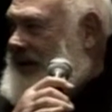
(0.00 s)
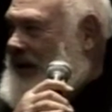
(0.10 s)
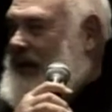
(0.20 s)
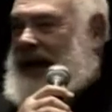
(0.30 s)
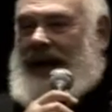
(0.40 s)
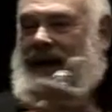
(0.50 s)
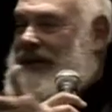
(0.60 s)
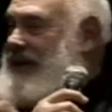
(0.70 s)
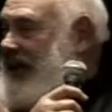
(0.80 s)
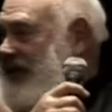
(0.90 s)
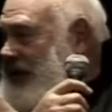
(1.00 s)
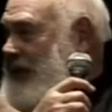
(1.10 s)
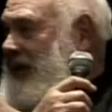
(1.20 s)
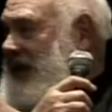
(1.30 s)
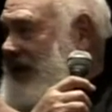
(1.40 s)
Okay, I was, I I was going to say, say
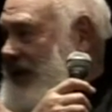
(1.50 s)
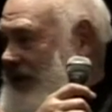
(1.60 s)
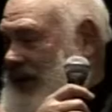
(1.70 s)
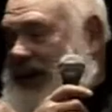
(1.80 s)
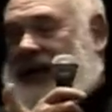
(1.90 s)
soup. Soup is another one.